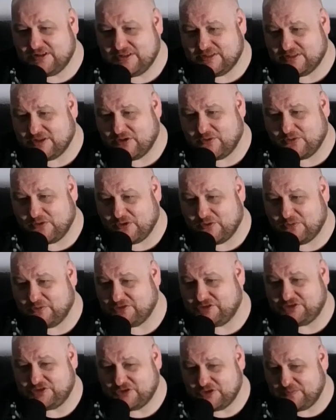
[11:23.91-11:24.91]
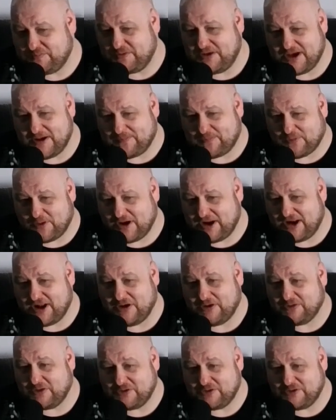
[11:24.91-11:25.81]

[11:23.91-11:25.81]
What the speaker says: logo, which shouldn't be up right now.